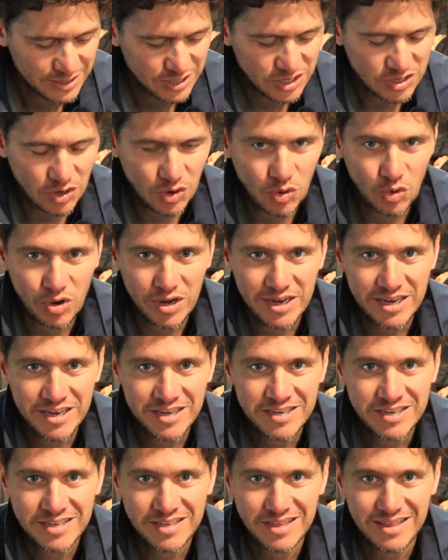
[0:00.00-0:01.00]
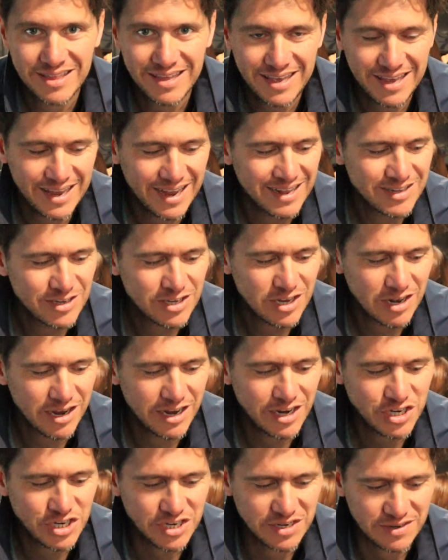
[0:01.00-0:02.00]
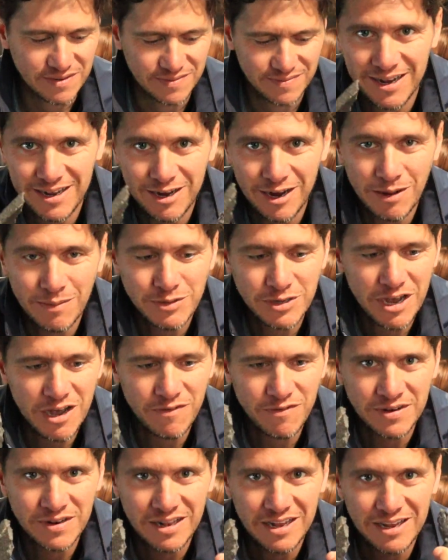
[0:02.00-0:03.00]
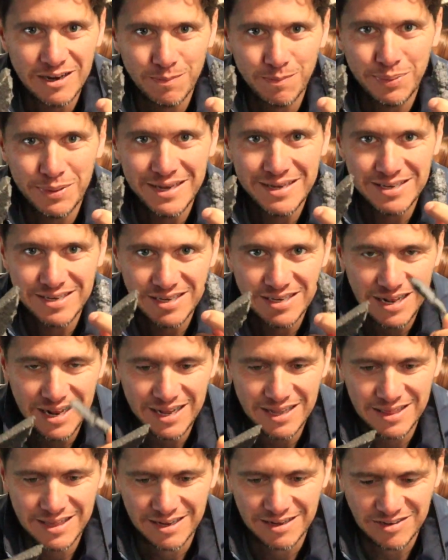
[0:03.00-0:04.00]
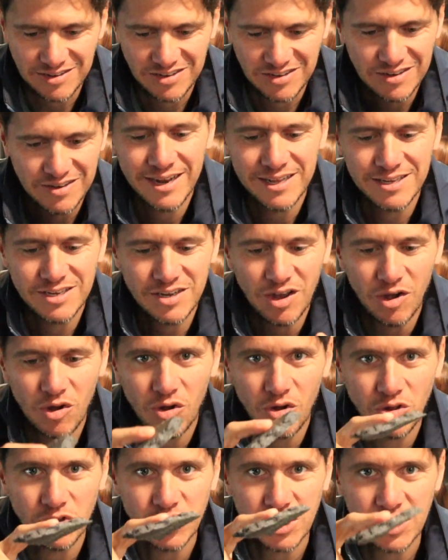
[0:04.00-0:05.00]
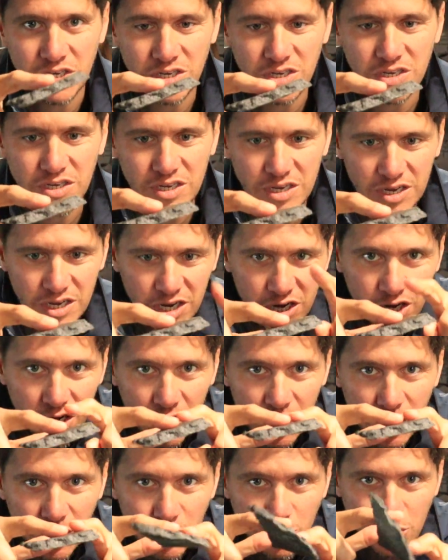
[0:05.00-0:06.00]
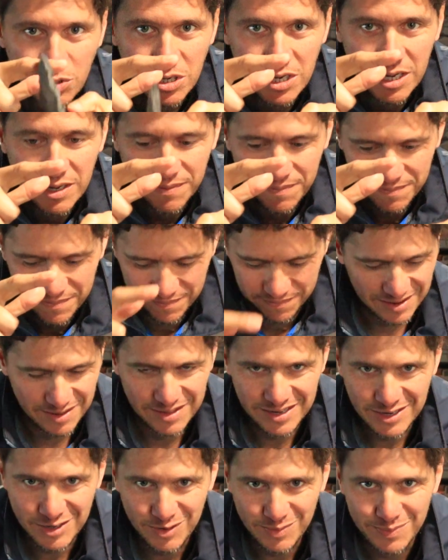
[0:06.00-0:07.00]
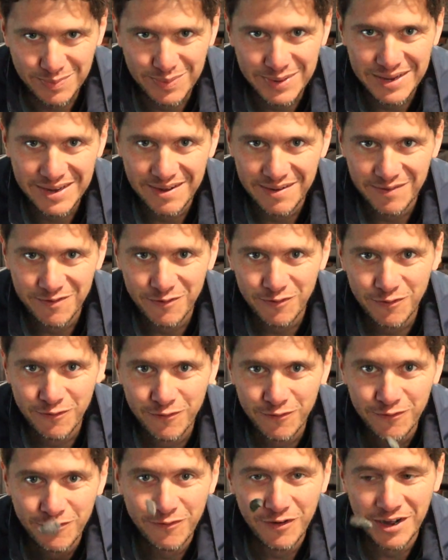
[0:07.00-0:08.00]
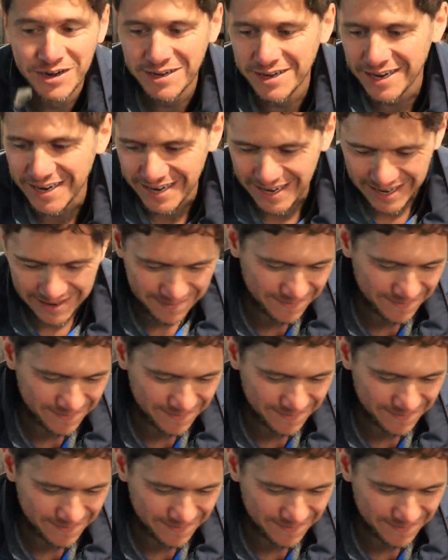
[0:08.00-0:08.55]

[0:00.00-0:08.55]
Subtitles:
So is the insulation. It comes off in little pieces like this, and it's all just glued. So this will be a fun day.